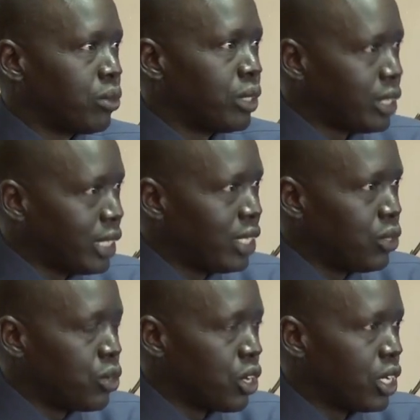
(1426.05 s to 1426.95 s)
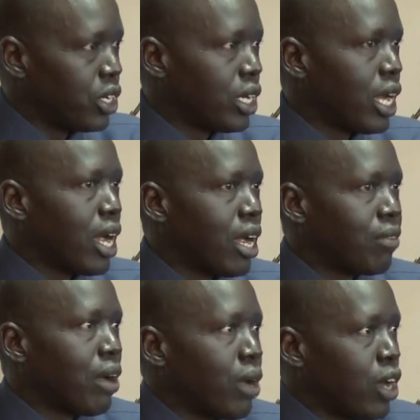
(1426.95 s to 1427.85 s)
We still do not
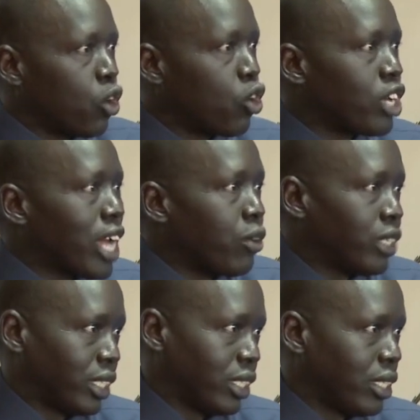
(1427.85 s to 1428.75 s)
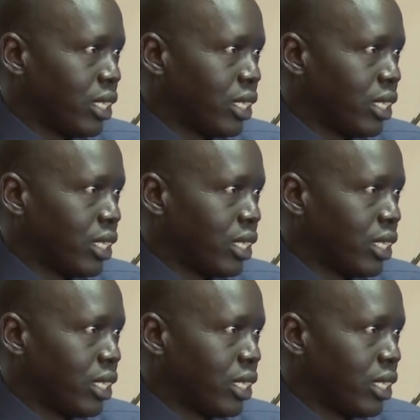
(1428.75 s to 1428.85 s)
have our local routing.